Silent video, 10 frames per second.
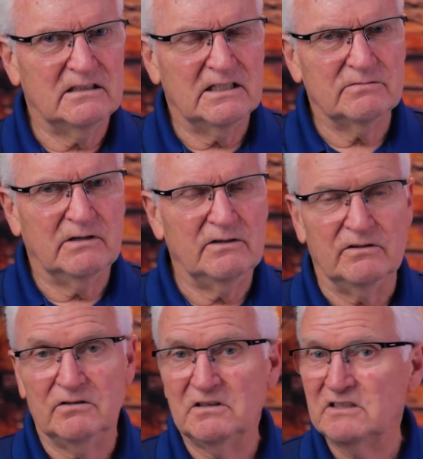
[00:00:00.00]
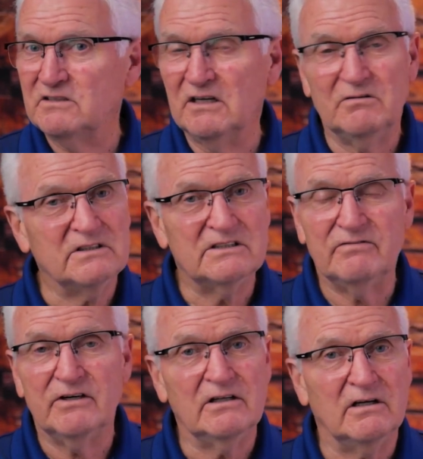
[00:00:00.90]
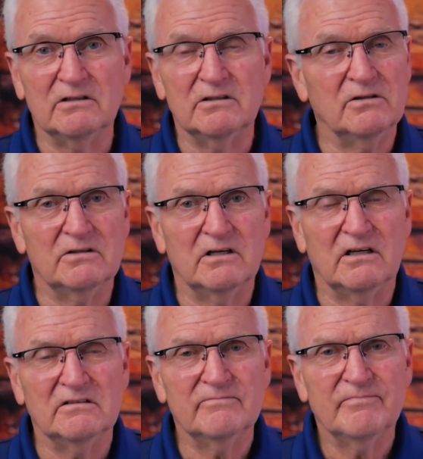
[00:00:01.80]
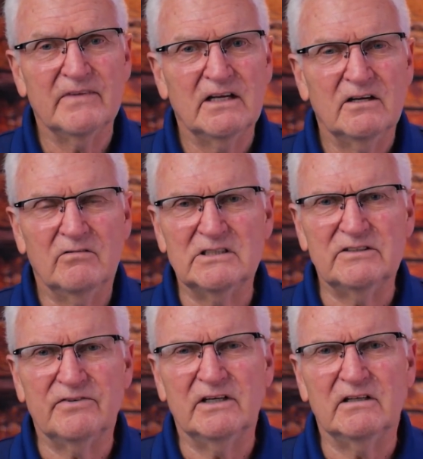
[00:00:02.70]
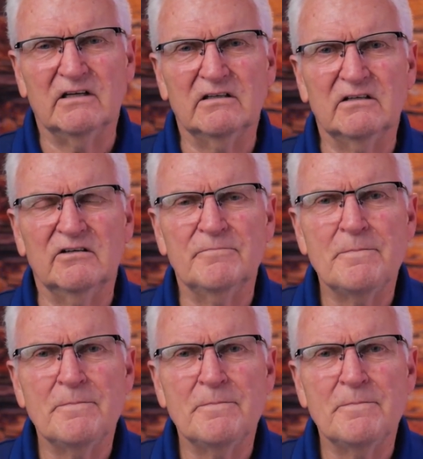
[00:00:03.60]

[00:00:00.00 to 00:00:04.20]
wasn't very long ago at all. It wasn't very long ago.